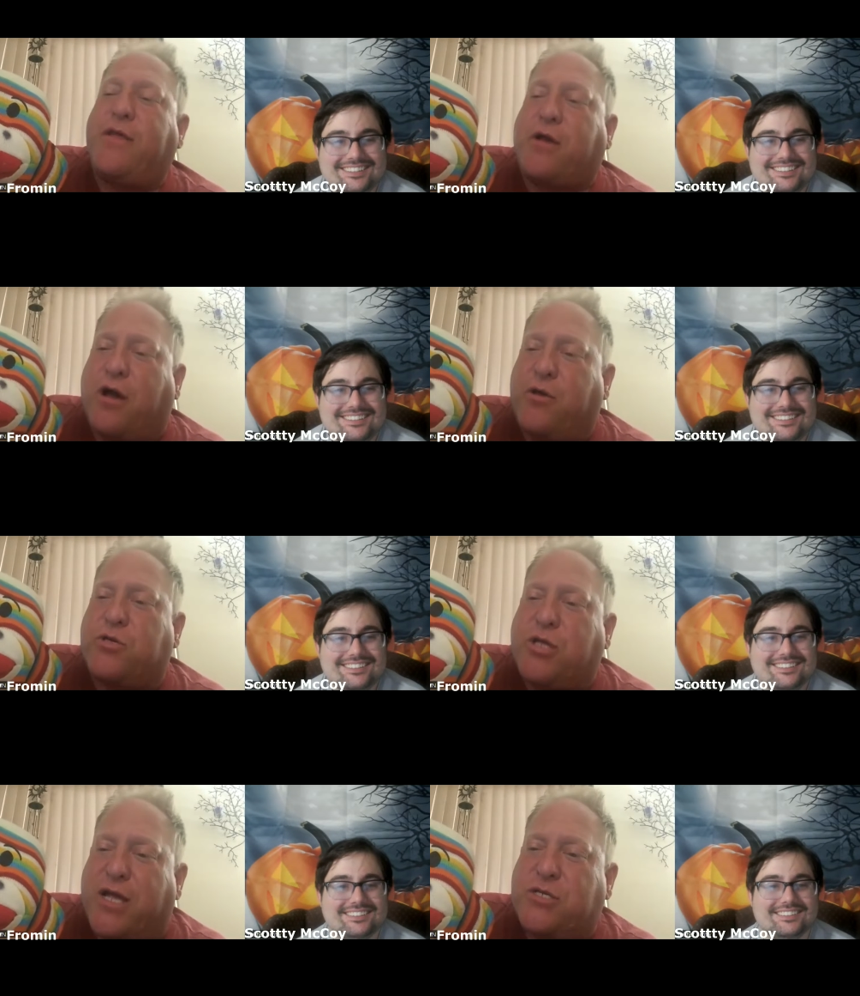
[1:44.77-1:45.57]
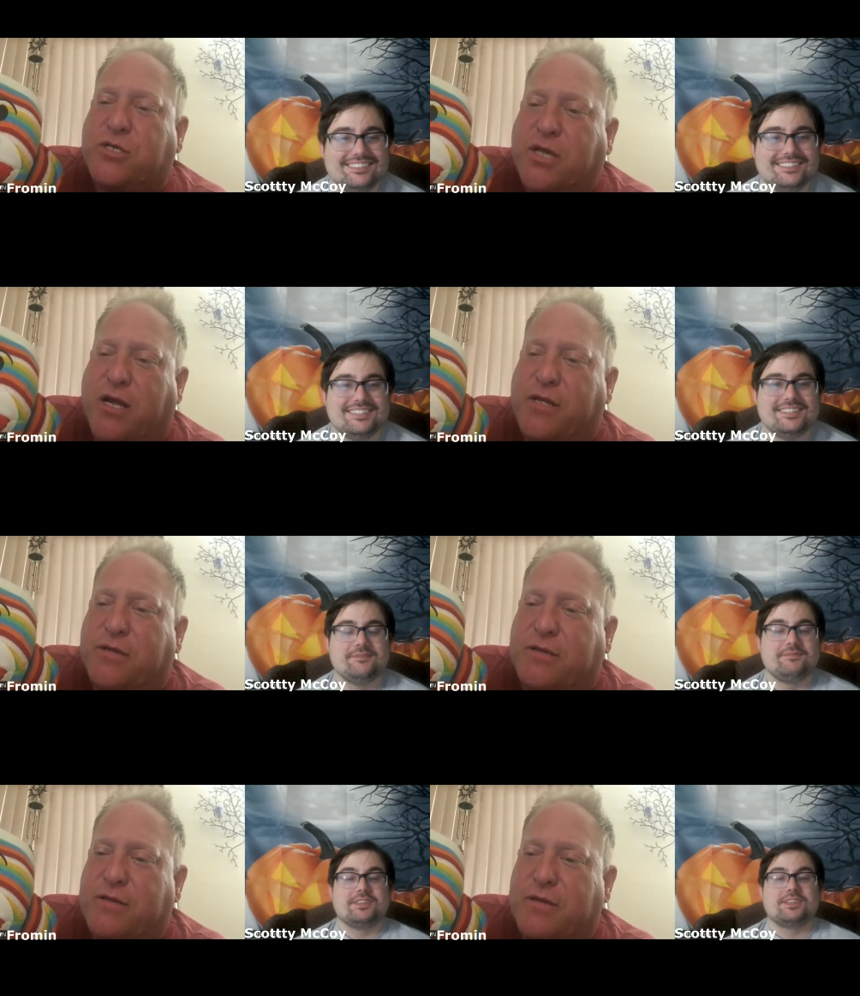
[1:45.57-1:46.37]
Speaker 1: they call you Slasher Scotty?
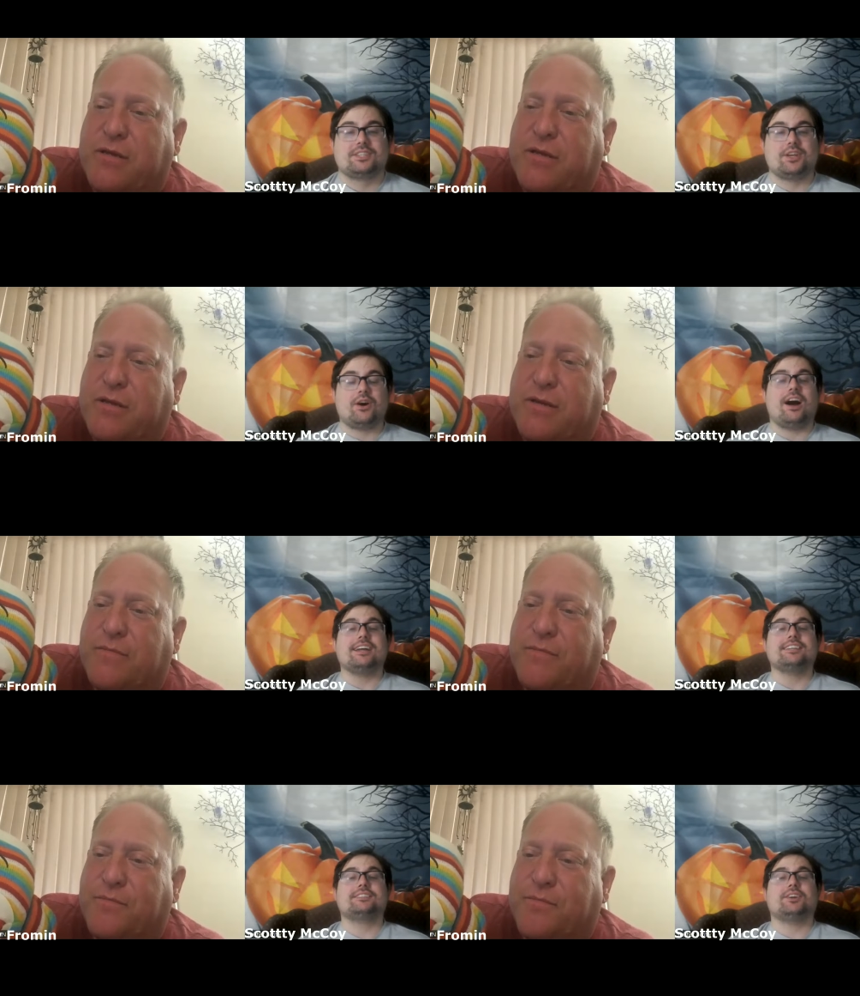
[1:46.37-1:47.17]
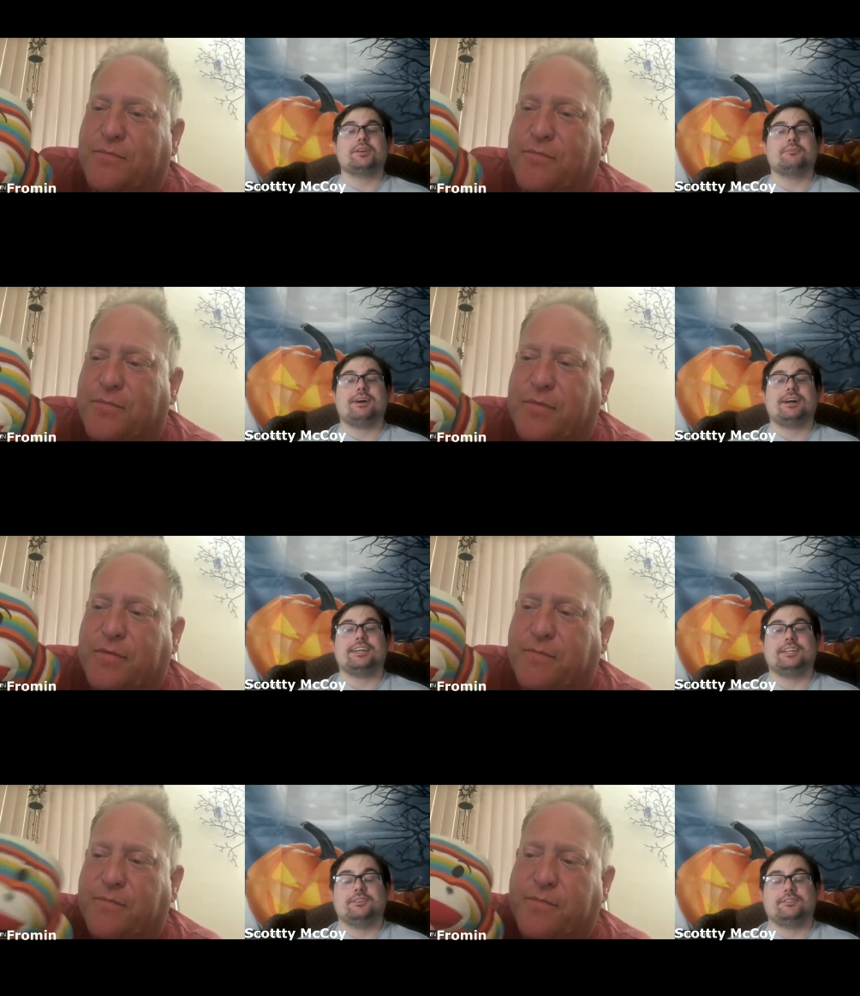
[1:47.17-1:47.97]
Speaker 2: So I started my
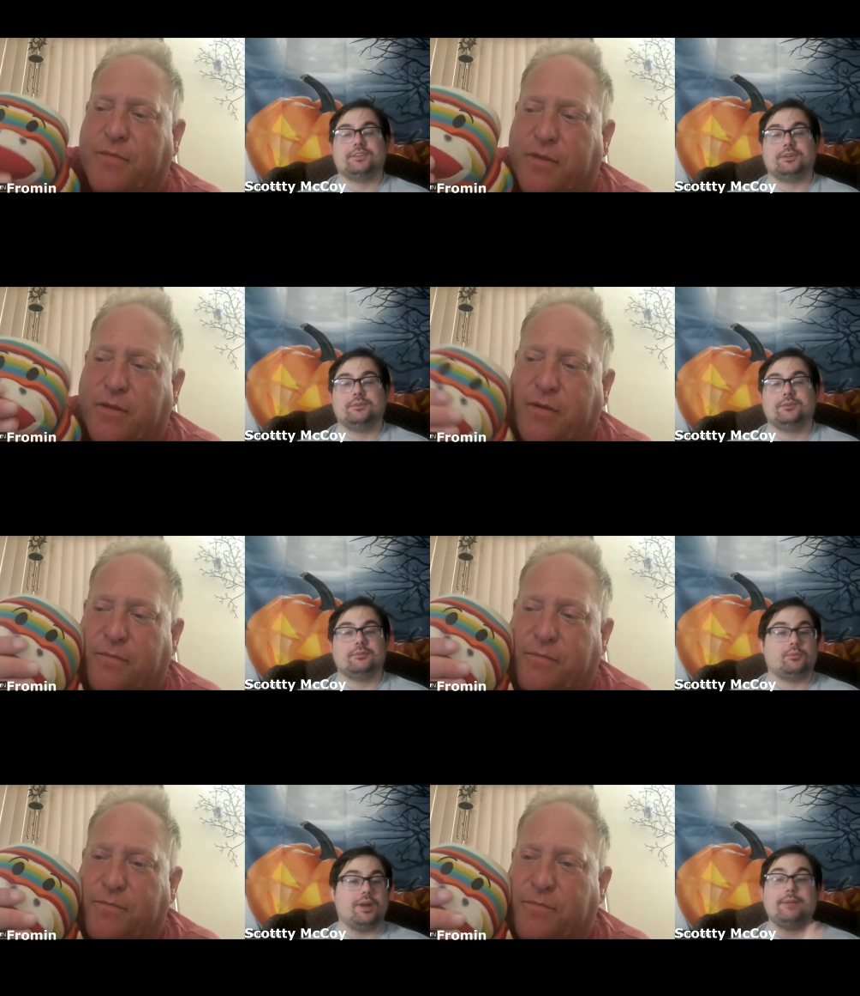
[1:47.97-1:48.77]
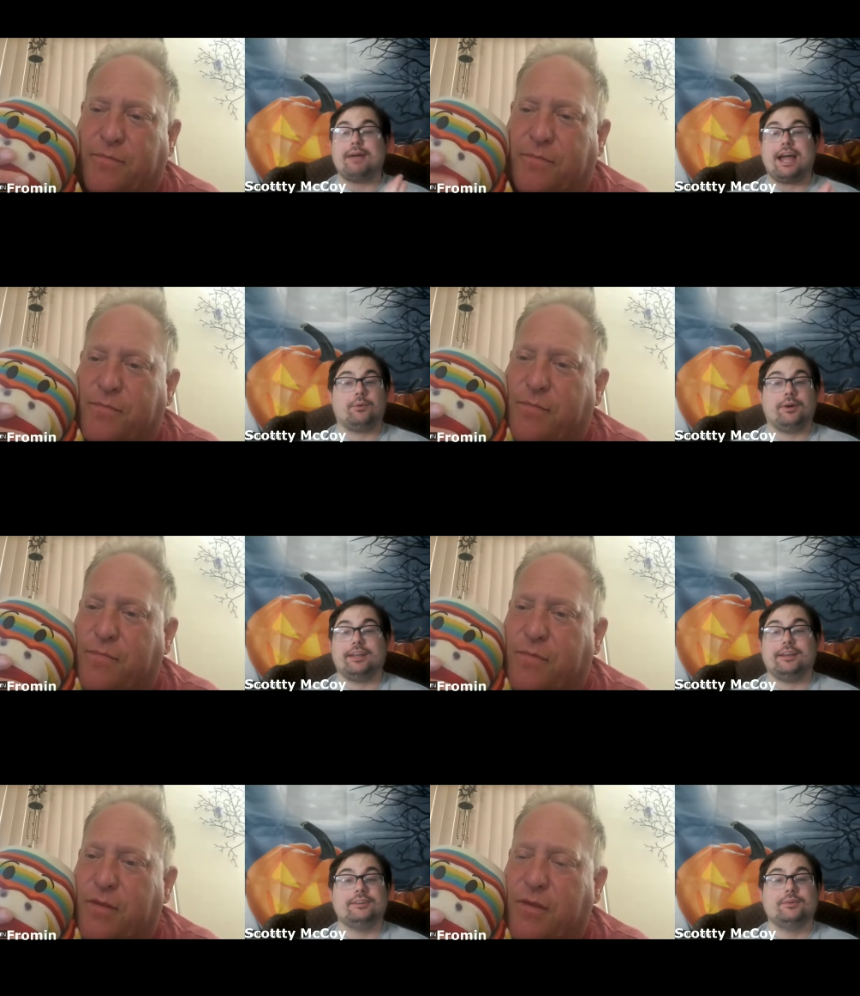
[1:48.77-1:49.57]
interview way back
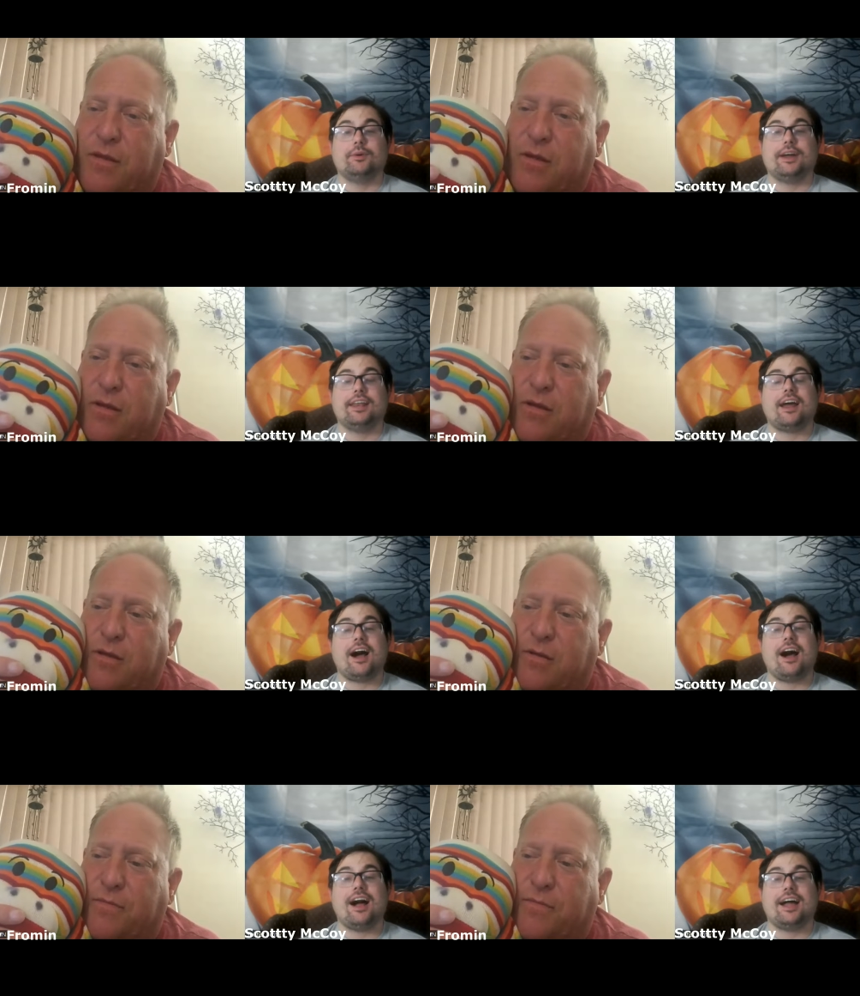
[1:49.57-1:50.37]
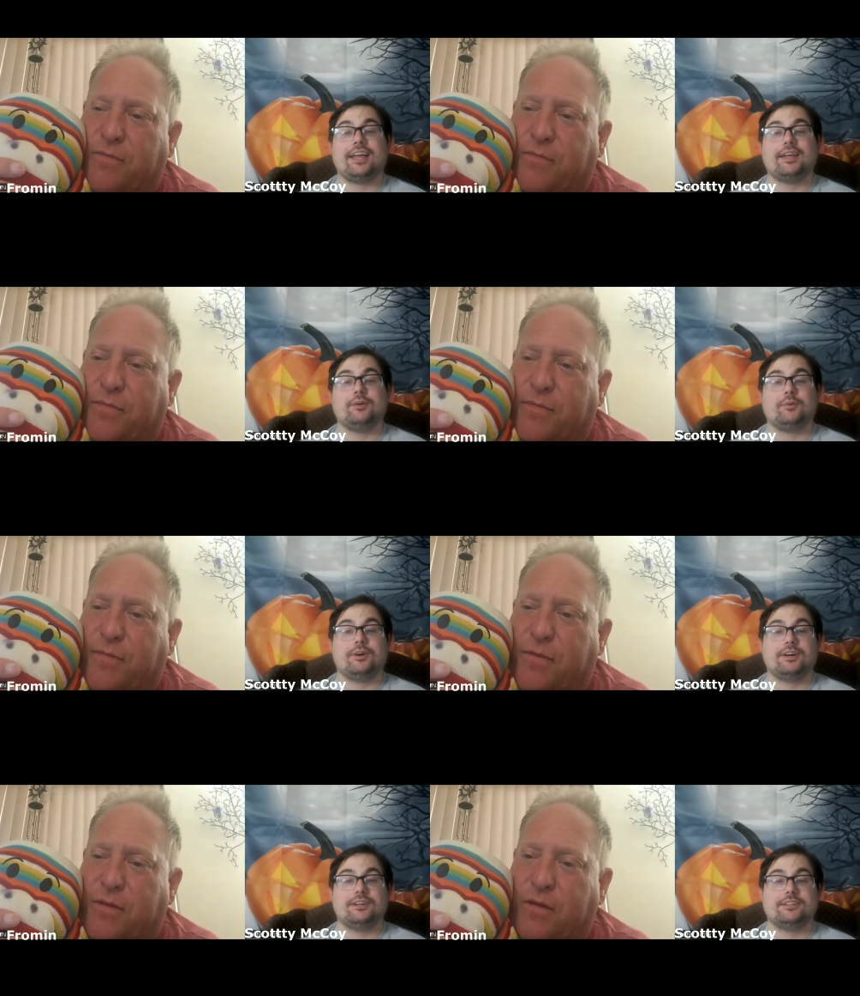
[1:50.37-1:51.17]
when I
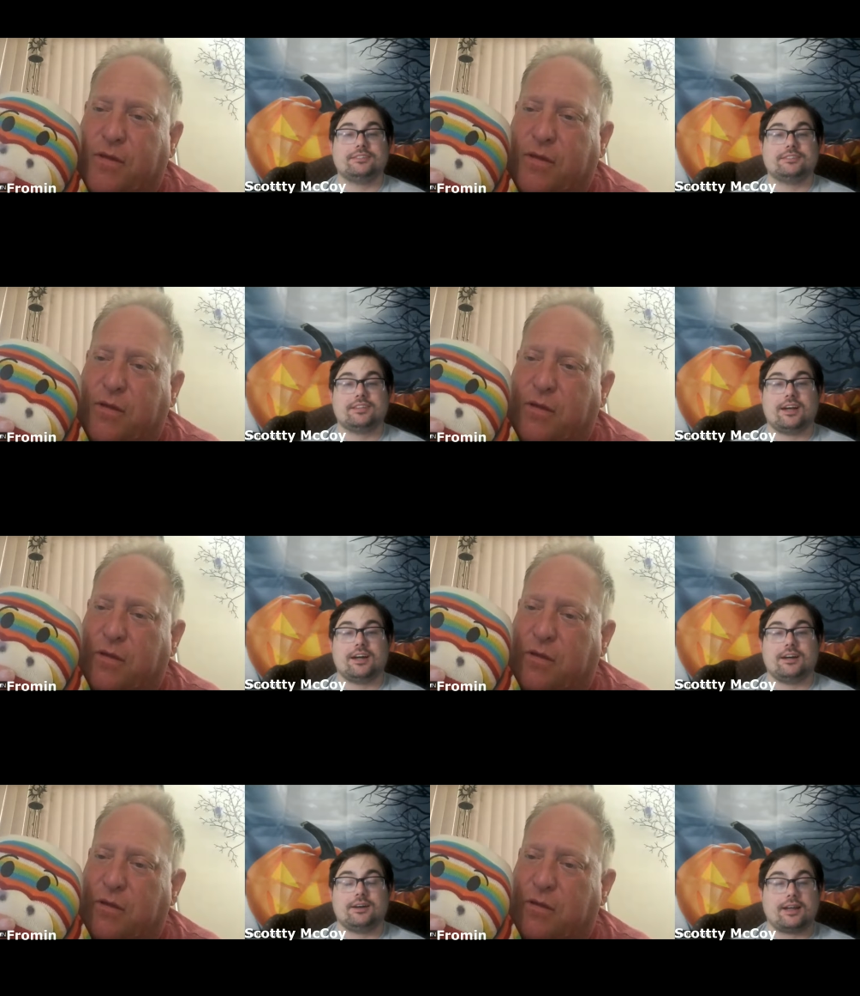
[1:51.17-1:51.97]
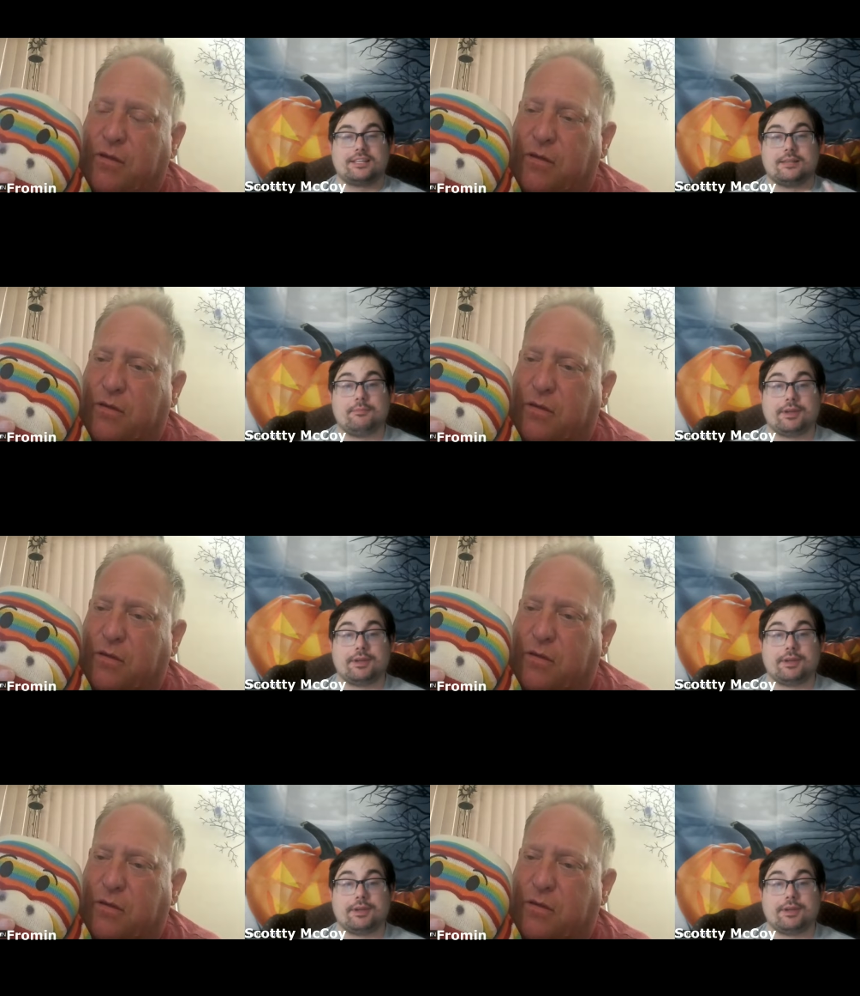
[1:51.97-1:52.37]
was, because I'm a